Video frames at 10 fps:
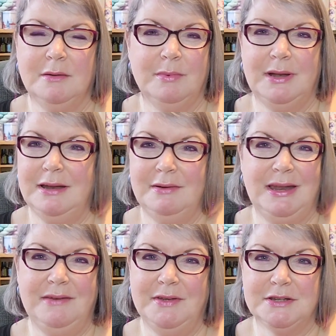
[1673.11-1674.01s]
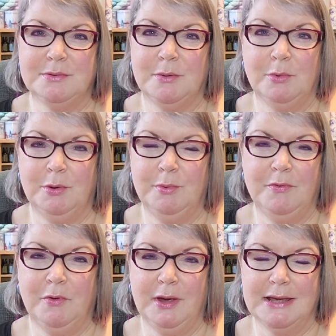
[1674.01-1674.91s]
we're leaving tomorrow morning
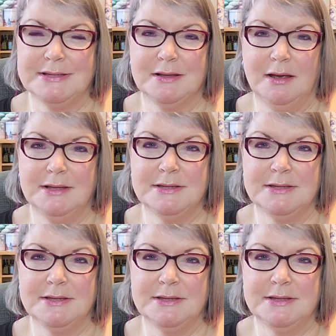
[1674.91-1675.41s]
before it gets light,